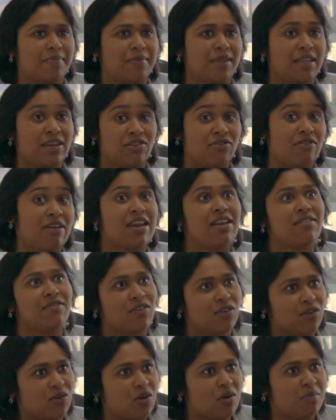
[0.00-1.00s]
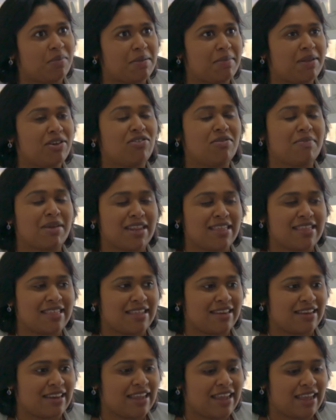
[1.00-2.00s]
integrative or complementary
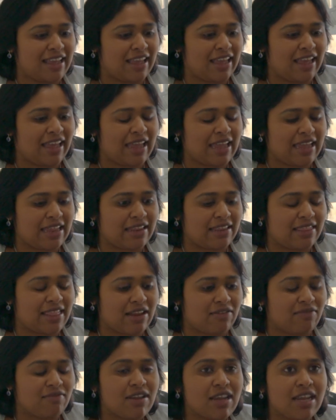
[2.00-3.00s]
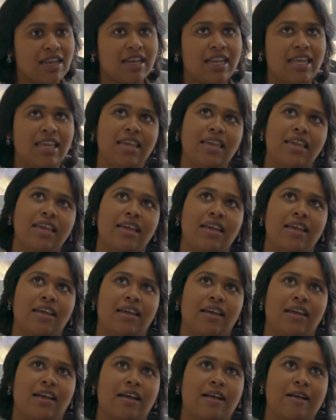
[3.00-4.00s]
medicine, and that really
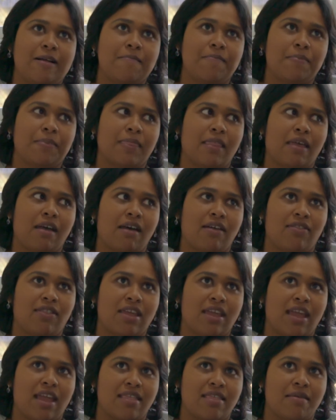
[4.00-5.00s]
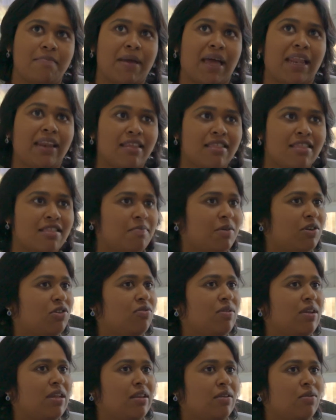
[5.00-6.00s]
I think has a balance
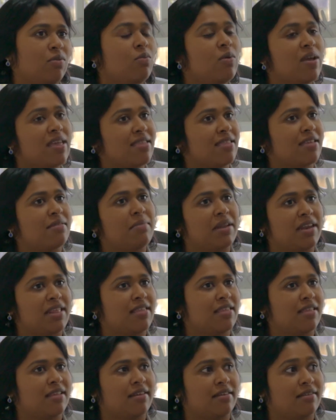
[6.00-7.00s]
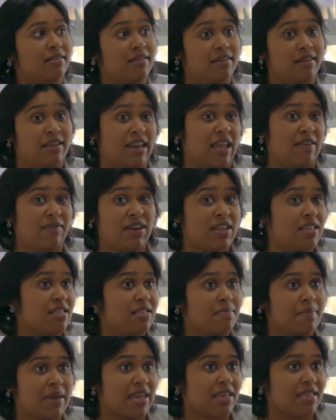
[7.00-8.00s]
between Western medicine and
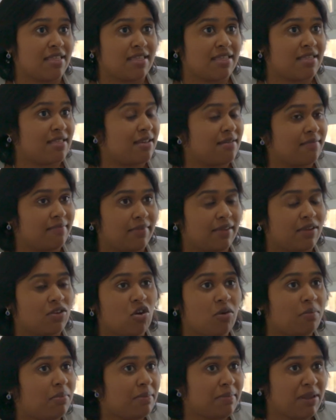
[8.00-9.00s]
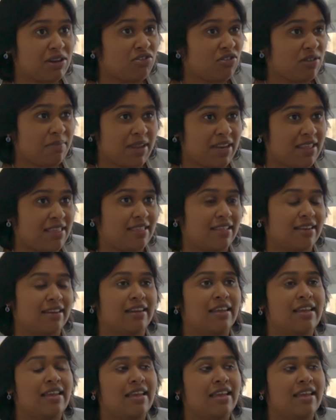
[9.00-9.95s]
evidence-based complementary medicine,